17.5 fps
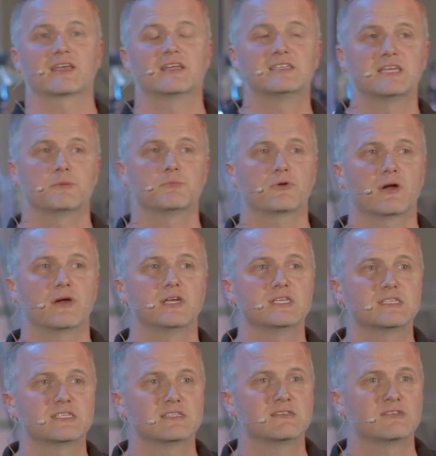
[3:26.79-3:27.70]
contemporary
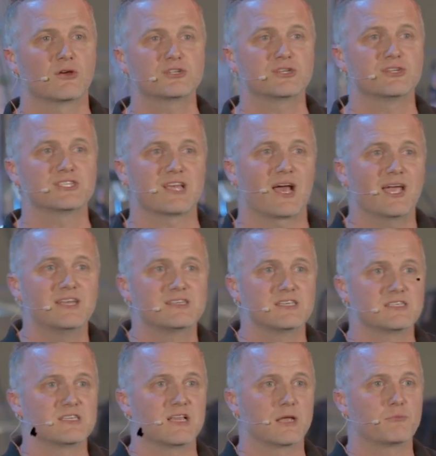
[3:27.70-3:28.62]
social
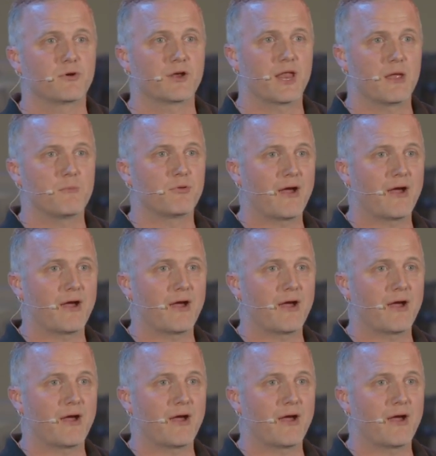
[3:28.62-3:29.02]
scientists like Brené